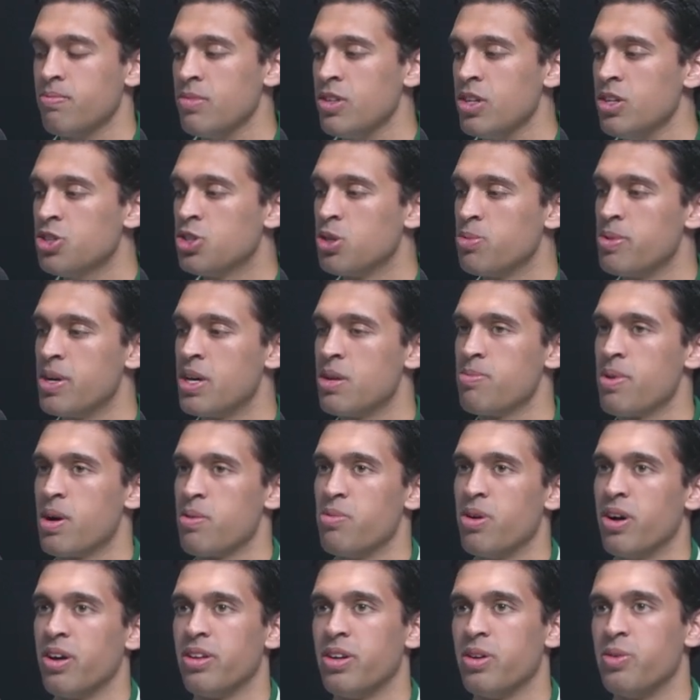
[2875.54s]
so me and my
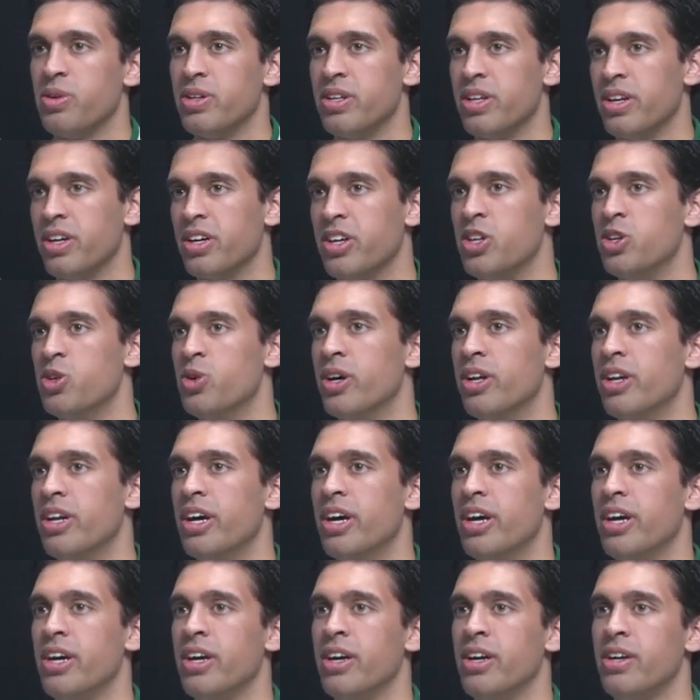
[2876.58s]
brother, we did a Q and
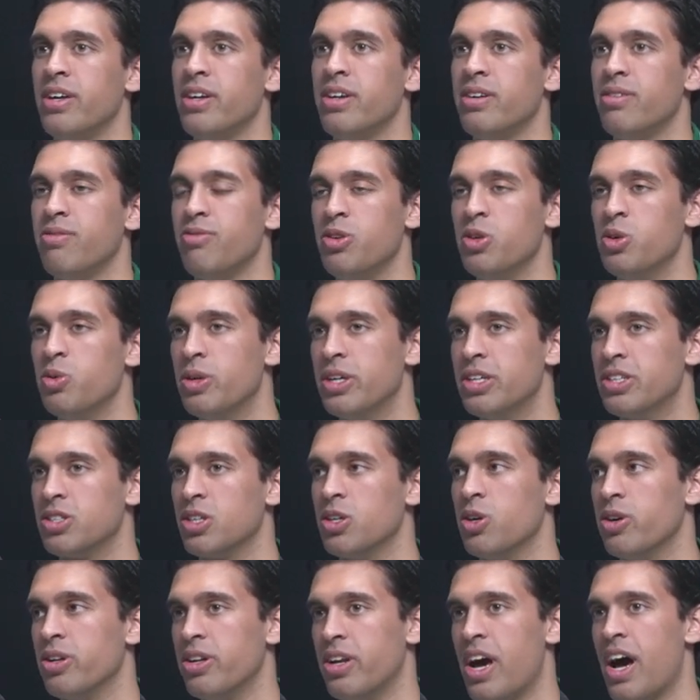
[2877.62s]
A a few weeks
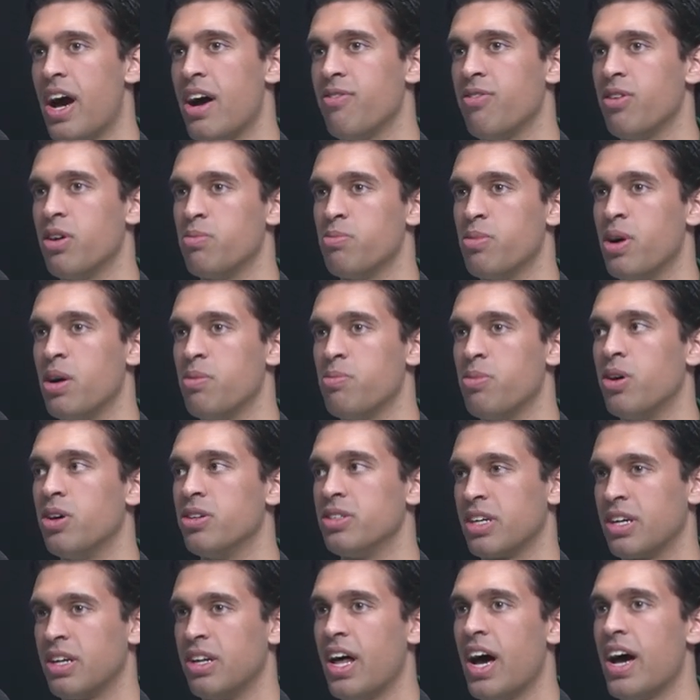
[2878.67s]
ago at Nav on Brown yeah. Ballers,
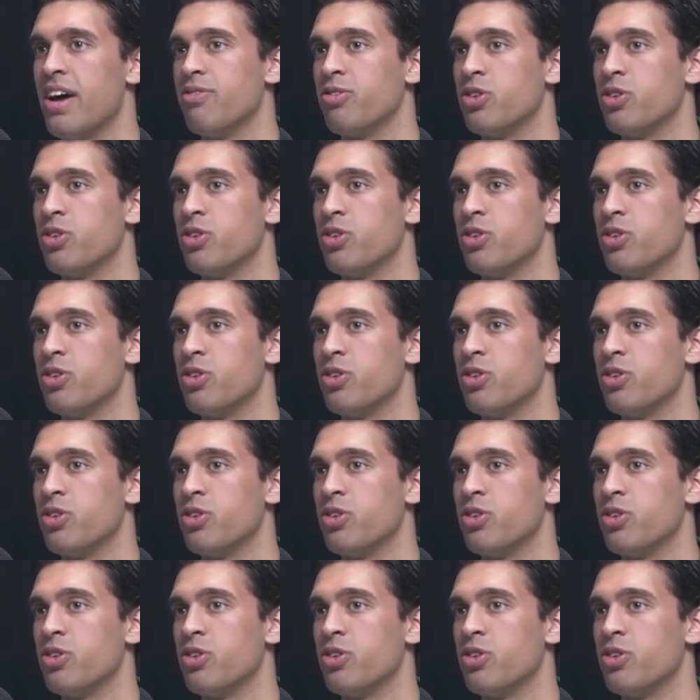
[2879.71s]
like a live